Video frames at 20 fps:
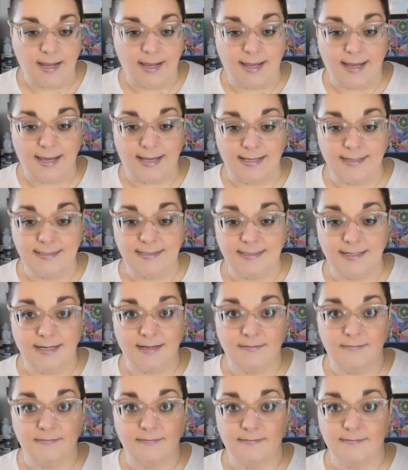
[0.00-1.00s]

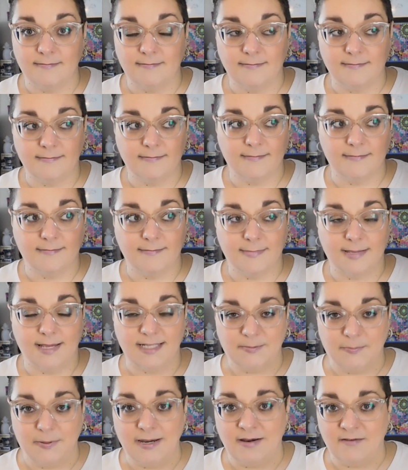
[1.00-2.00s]
And,
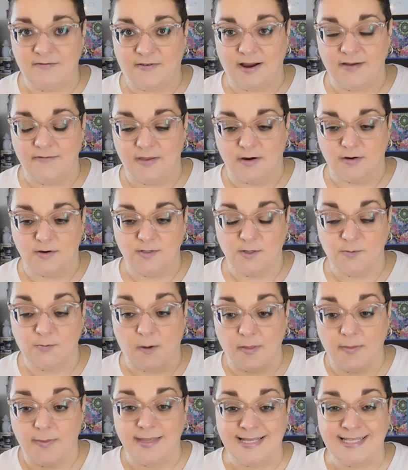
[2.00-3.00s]
it's been 5 years. It's
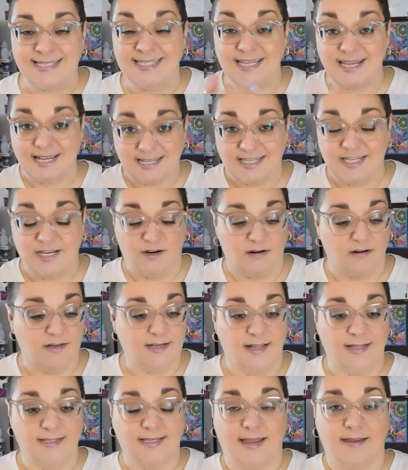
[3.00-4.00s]
probably been 6 years
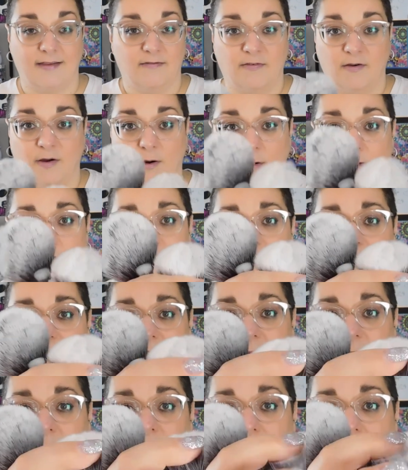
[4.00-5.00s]
since I've owned
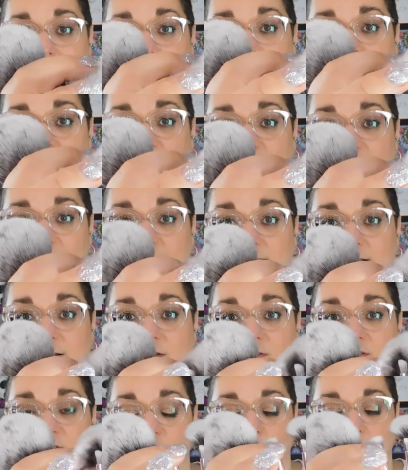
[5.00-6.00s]
them, and they're still
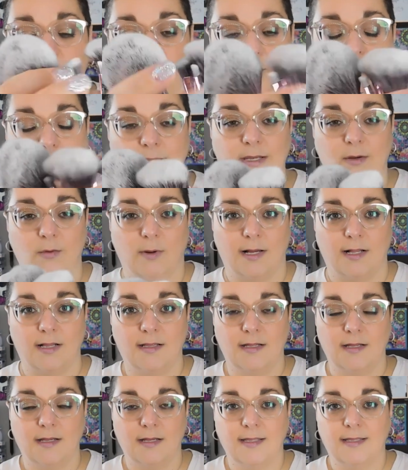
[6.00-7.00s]
doing really well.
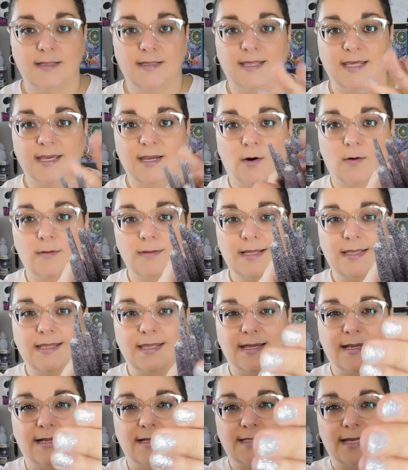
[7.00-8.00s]
The only
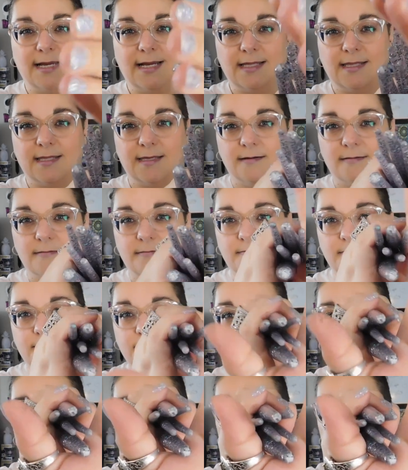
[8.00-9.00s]
thing is, like, the
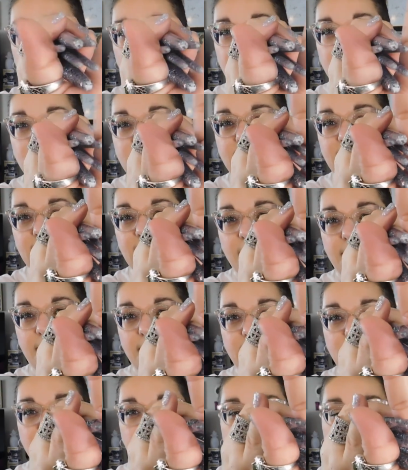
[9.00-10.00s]
tip
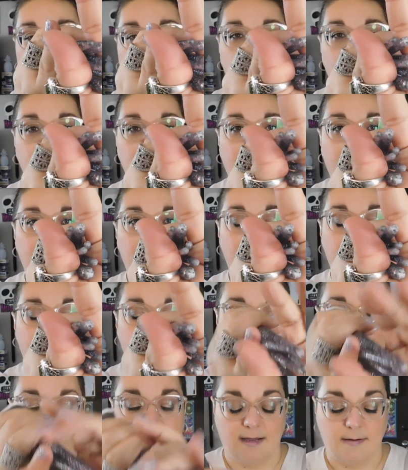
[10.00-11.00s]
has been, like, kind of
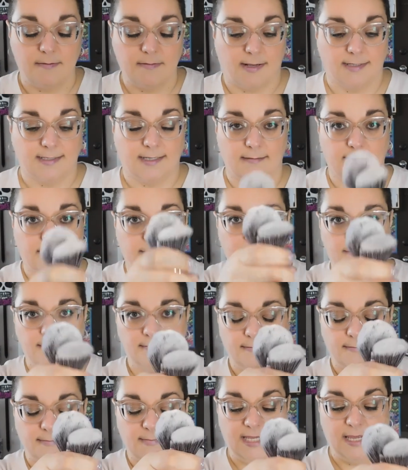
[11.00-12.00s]
messed up because I
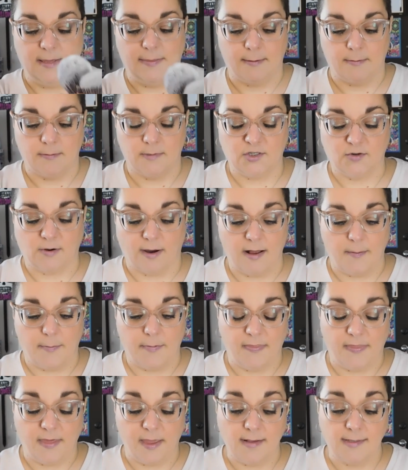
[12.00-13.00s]
keep them straight up
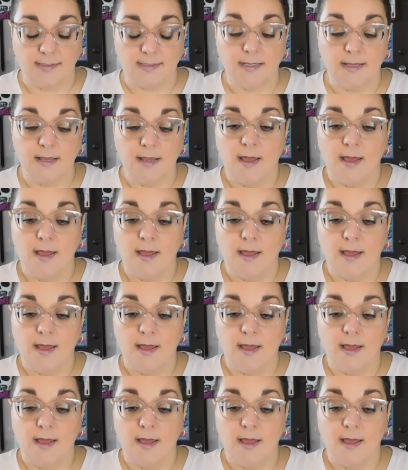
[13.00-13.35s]
and things.